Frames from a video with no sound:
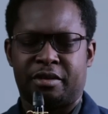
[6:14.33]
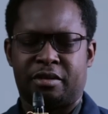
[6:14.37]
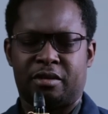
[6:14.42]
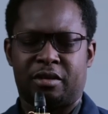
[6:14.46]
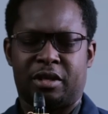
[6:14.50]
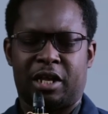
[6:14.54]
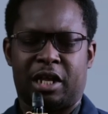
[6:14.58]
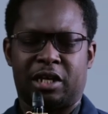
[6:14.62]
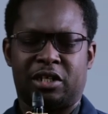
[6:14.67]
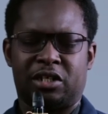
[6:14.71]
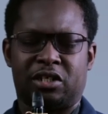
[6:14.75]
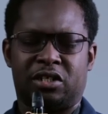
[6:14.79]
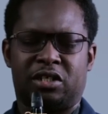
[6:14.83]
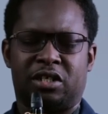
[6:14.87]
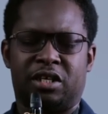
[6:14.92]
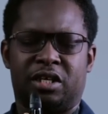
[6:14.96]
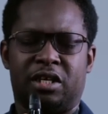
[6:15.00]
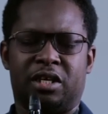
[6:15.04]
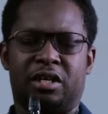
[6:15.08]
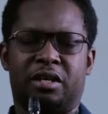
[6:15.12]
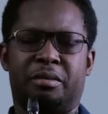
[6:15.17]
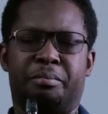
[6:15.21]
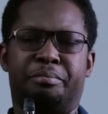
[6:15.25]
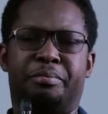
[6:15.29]
So that is
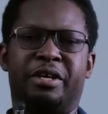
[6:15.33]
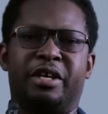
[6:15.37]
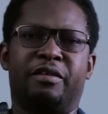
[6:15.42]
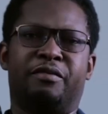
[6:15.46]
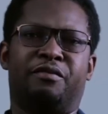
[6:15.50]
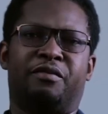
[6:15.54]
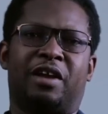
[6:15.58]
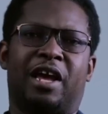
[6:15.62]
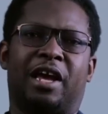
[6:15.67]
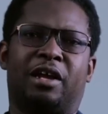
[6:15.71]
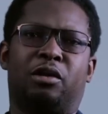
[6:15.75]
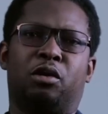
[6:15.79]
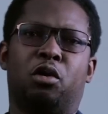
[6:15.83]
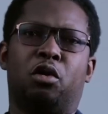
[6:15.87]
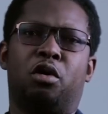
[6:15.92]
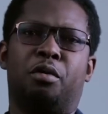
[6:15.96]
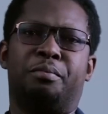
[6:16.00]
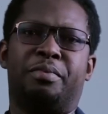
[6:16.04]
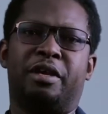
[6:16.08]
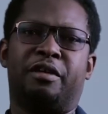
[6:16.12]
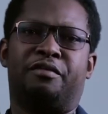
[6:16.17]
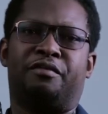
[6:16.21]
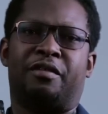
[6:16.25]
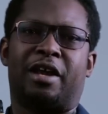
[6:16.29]
the B flat,
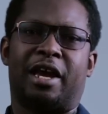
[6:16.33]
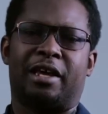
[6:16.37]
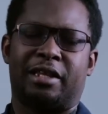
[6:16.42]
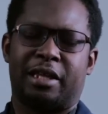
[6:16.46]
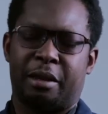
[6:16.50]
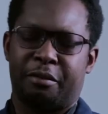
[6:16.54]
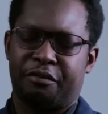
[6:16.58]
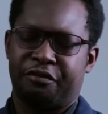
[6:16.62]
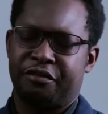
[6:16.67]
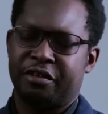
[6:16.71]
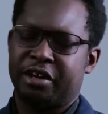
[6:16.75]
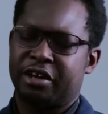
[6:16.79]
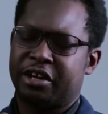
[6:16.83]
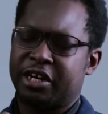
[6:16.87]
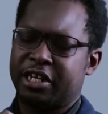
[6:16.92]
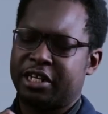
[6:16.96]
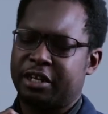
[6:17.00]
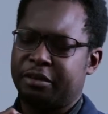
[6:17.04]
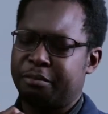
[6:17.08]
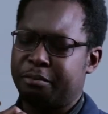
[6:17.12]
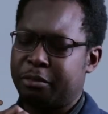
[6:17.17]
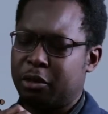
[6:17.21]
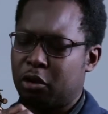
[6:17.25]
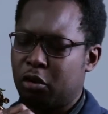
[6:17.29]
low B flat. I'm
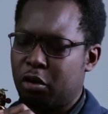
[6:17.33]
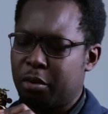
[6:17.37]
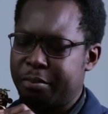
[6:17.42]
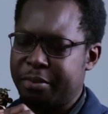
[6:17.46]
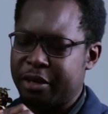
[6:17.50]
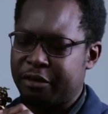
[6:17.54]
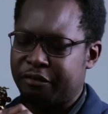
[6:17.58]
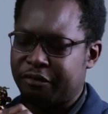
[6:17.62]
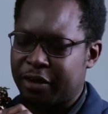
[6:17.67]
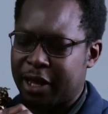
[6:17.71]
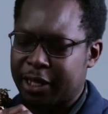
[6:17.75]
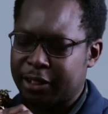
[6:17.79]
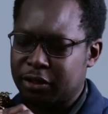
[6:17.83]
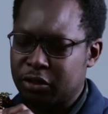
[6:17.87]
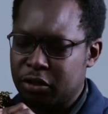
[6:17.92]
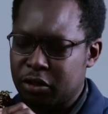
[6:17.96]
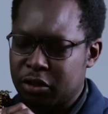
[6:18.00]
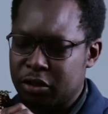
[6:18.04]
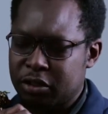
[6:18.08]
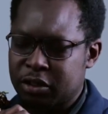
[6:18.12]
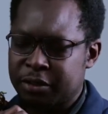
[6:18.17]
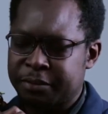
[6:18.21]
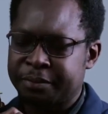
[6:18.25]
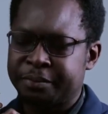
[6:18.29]
fingering the low B flat
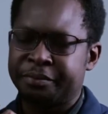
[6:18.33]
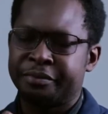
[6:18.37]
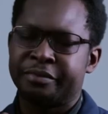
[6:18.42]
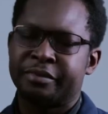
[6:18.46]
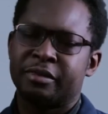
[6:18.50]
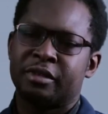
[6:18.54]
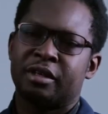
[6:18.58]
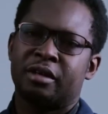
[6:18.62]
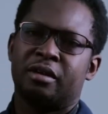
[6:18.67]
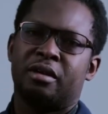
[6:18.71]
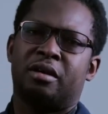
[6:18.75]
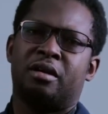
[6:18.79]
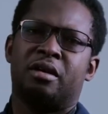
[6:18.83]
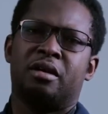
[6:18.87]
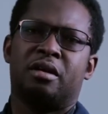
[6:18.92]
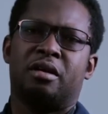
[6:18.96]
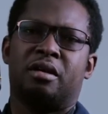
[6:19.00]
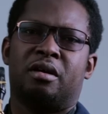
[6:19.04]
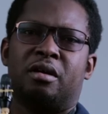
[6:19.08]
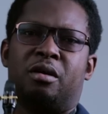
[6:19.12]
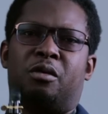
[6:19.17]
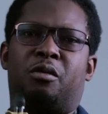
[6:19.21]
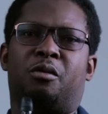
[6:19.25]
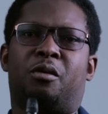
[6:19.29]
note
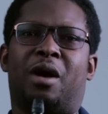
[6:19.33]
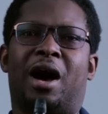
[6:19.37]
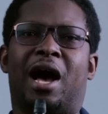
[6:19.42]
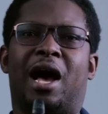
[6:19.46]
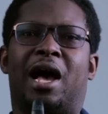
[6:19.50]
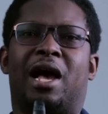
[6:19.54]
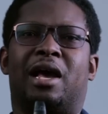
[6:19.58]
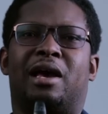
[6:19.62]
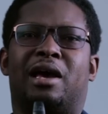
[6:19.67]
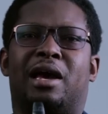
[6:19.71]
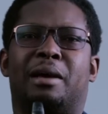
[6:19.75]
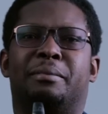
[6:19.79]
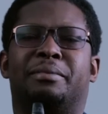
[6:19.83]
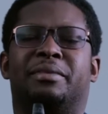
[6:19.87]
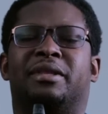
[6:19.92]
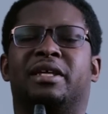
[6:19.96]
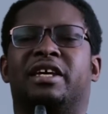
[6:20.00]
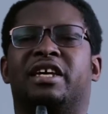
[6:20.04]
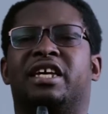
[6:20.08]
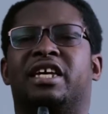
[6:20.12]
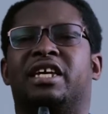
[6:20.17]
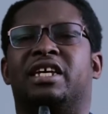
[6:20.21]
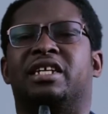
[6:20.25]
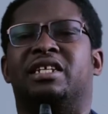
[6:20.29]
while I'm
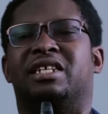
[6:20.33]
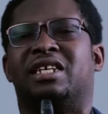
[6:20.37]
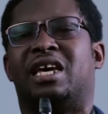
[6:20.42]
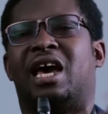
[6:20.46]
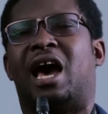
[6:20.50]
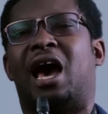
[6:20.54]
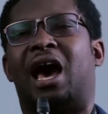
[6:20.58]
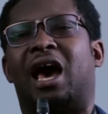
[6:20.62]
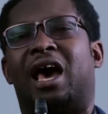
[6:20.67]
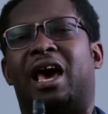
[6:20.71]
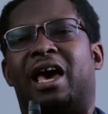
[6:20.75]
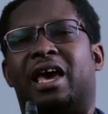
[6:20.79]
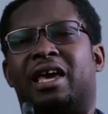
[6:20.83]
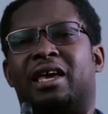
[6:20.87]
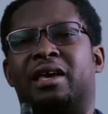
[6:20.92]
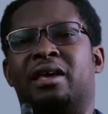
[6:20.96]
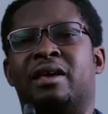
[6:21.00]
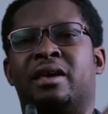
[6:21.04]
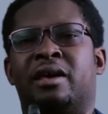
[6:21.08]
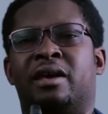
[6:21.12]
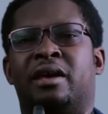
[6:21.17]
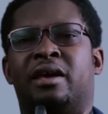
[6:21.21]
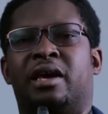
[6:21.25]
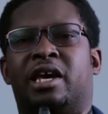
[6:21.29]
thinking the
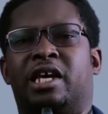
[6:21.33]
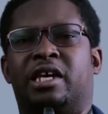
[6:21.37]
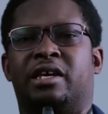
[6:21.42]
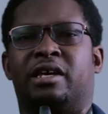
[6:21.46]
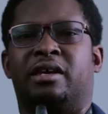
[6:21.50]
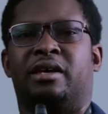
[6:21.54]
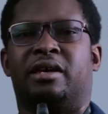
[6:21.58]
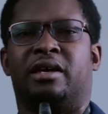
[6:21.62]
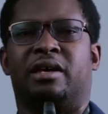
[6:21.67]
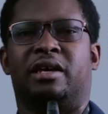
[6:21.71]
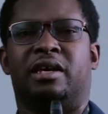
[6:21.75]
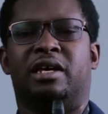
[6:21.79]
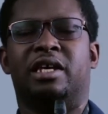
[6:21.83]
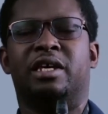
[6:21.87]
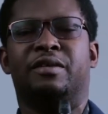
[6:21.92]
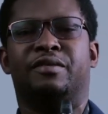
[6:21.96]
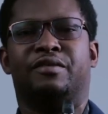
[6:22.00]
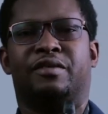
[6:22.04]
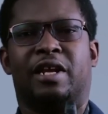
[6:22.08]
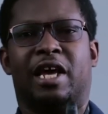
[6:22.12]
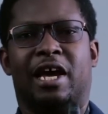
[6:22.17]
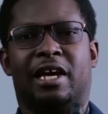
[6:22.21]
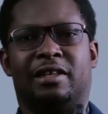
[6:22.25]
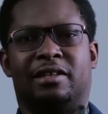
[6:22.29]
high E
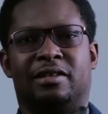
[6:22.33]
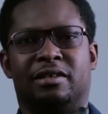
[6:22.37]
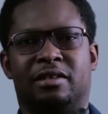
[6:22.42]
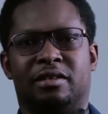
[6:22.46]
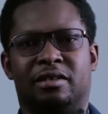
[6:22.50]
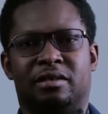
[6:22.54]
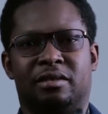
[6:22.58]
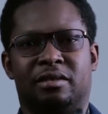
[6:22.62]
flat.